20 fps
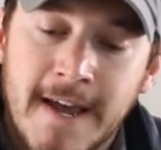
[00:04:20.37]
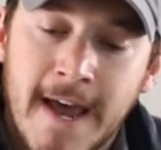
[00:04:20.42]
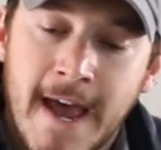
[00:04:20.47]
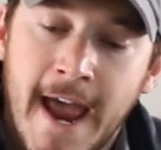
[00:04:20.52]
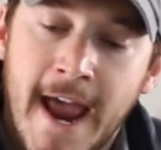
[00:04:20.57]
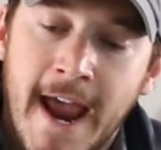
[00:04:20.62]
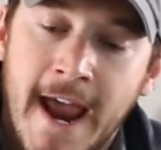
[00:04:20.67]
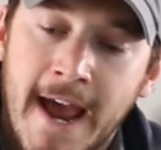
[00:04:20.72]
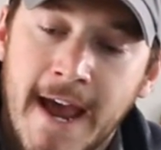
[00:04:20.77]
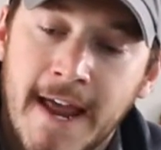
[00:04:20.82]

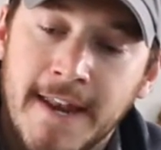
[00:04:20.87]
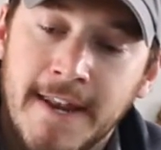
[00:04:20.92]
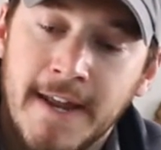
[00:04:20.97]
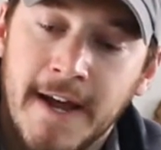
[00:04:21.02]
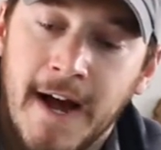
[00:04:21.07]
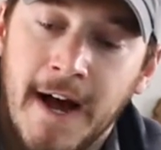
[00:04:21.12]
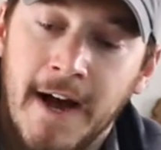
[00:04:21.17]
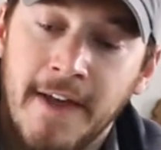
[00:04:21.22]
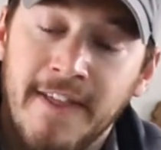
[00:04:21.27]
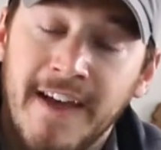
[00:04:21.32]
and
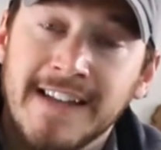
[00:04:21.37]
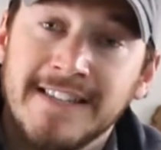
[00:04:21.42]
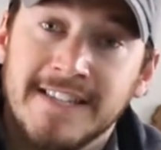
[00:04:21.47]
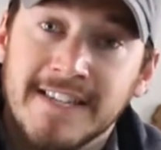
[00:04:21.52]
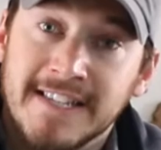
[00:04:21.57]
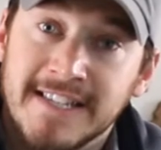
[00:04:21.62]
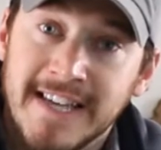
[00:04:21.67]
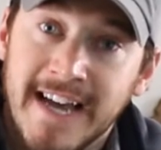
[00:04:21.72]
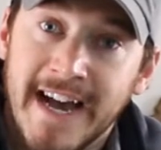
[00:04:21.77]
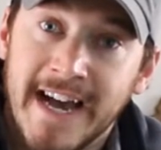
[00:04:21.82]
that's
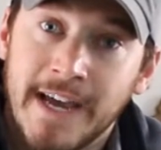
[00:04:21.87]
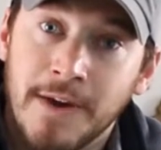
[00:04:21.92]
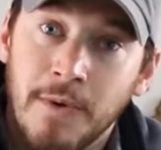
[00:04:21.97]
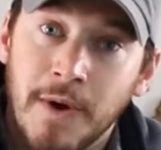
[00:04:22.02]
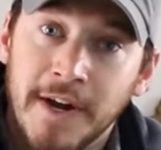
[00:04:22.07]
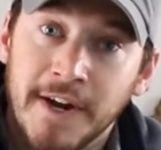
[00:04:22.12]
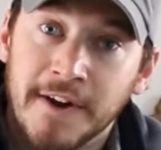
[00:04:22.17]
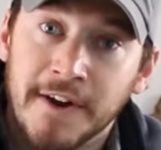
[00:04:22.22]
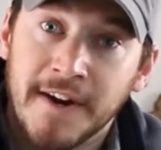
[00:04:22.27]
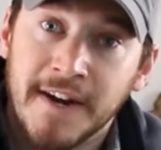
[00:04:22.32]
exactly
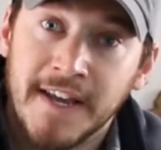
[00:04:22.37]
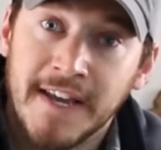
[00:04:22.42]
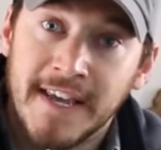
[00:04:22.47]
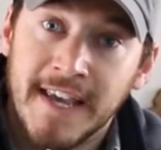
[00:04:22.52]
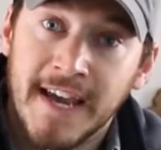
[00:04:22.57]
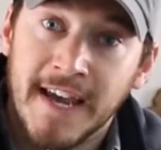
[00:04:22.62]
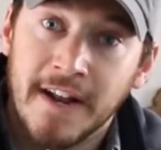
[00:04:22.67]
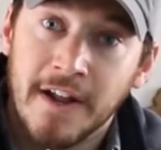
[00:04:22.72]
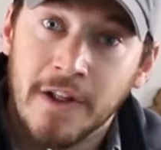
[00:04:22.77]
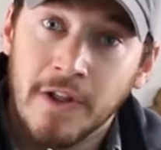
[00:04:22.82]
what you're going to
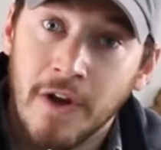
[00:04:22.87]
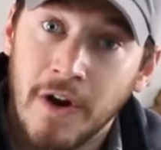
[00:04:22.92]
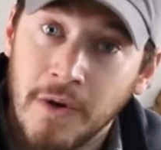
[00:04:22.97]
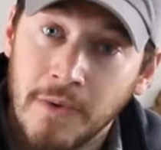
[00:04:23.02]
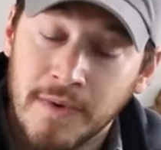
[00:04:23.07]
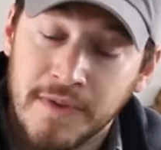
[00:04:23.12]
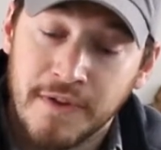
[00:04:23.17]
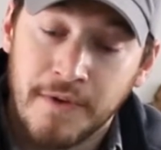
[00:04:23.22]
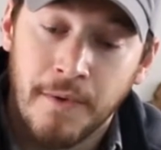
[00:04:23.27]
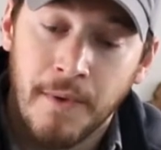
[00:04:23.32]
get, along
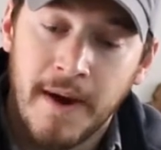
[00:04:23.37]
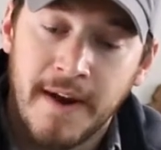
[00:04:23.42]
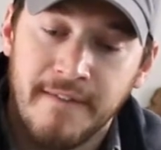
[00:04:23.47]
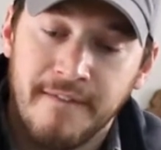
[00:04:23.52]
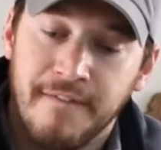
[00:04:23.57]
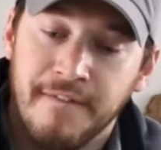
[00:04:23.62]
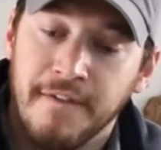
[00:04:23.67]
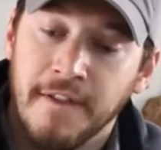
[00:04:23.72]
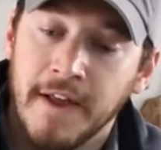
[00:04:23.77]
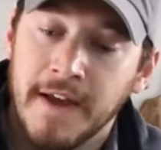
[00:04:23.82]
with great
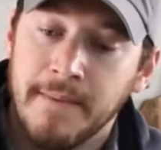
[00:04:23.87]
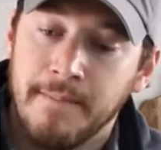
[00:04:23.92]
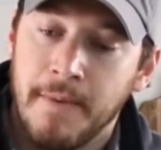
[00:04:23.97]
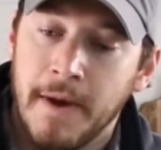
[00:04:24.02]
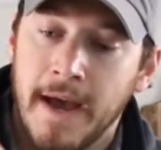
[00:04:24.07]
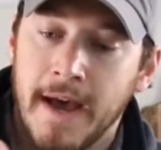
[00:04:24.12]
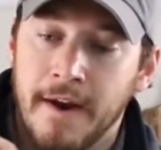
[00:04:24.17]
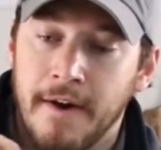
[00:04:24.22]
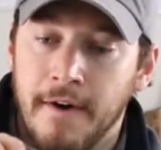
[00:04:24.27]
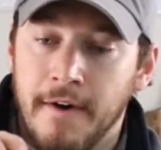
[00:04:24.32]
flight
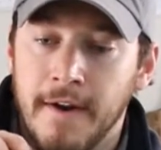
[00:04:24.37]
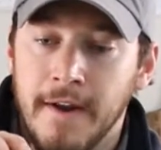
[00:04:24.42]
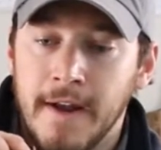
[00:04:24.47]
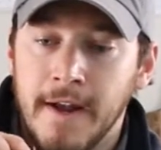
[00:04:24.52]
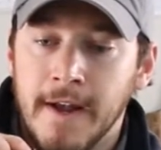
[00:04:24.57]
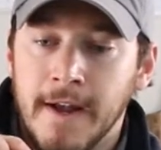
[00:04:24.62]
pattern.